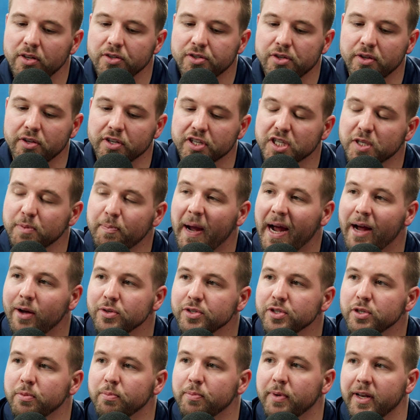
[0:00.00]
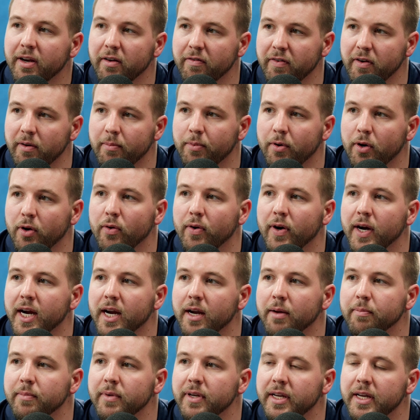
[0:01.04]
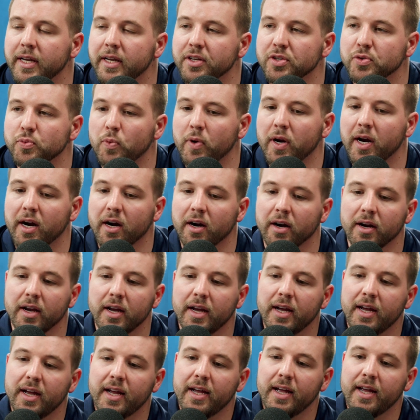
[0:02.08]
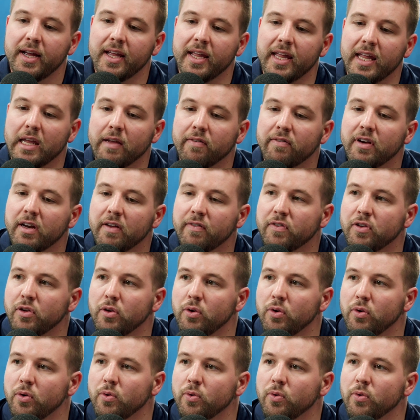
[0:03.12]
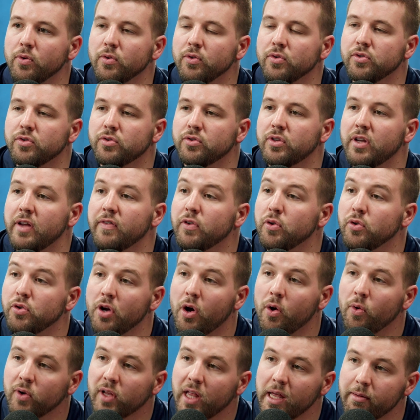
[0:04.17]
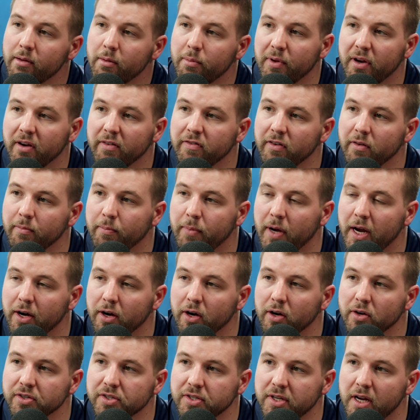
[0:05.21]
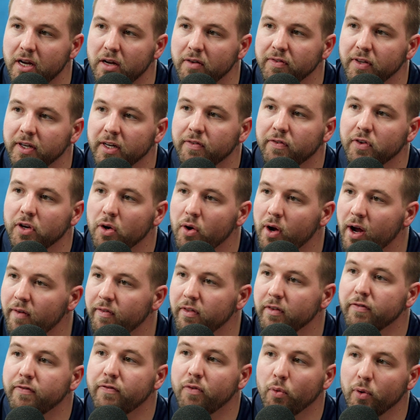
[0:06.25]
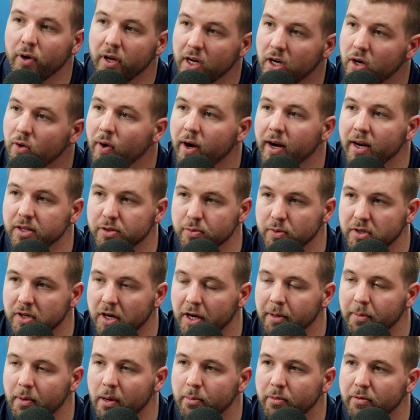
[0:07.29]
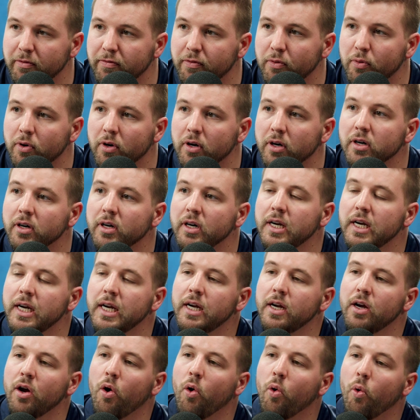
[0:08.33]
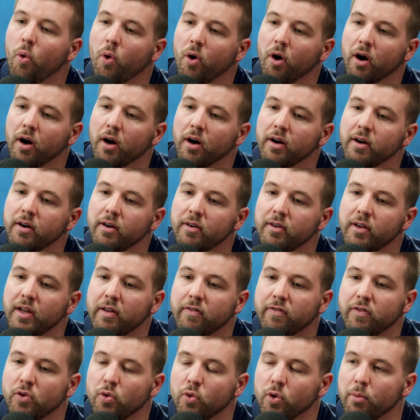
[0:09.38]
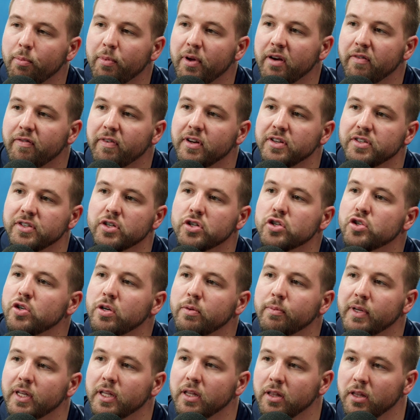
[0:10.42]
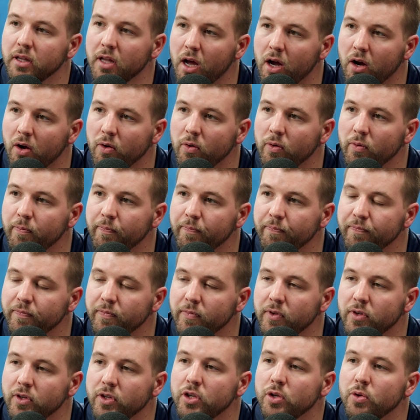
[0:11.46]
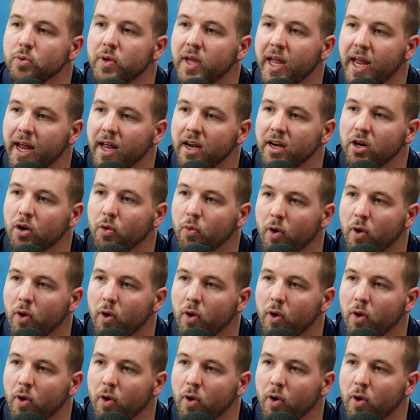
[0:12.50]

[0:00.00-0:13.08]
So the spousal benefit program is where even if you don't claim a benefit by yourself, like if you don't have the 40 credits we talked about before, or if your benefit is extremely low, you can